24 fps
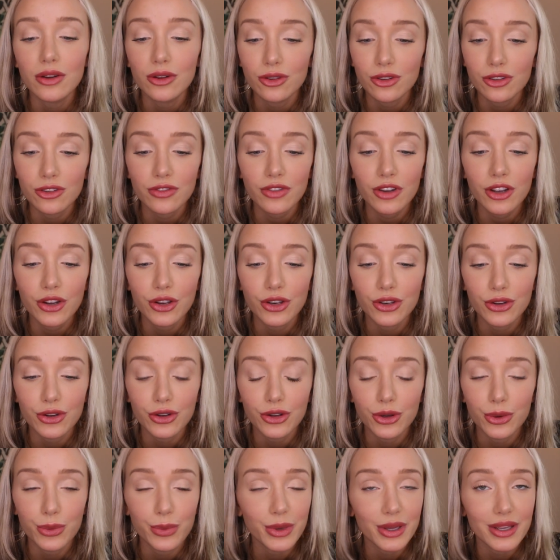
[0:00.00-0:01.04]
Which is very
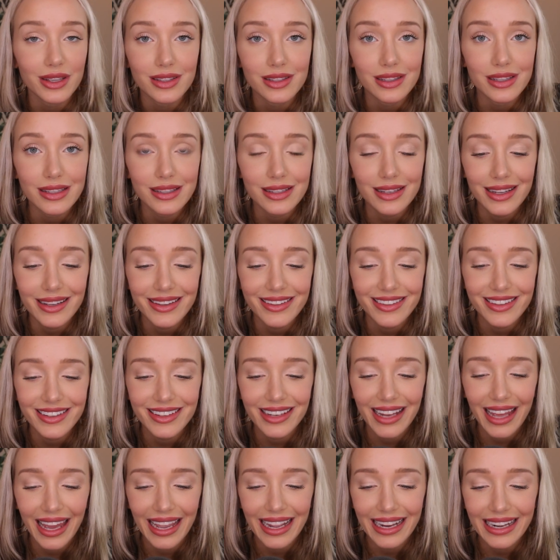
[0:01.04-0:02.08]
true because it's nice
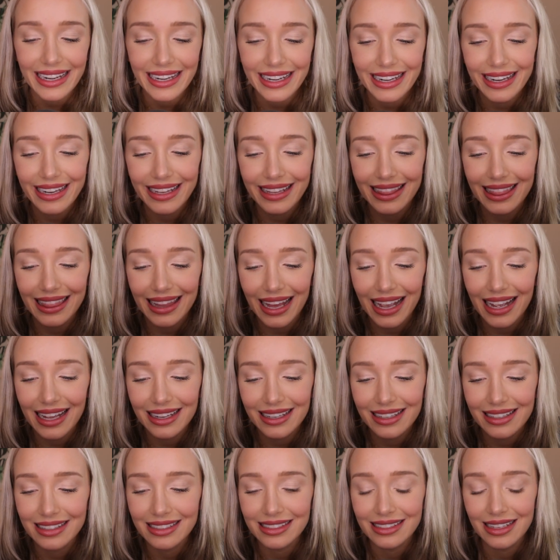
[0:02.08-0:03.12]
and tiny,
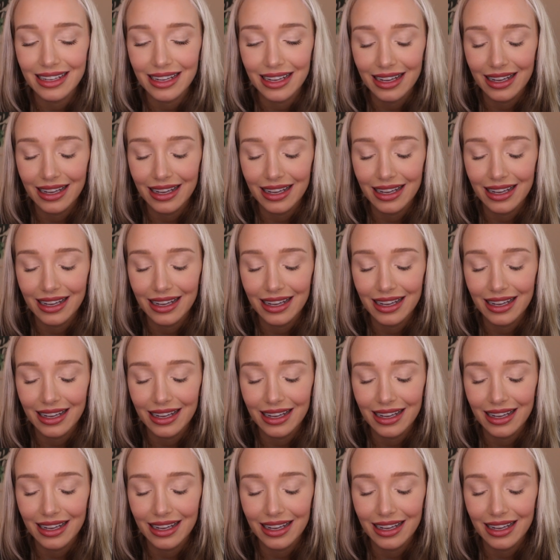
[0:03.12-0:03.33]
light.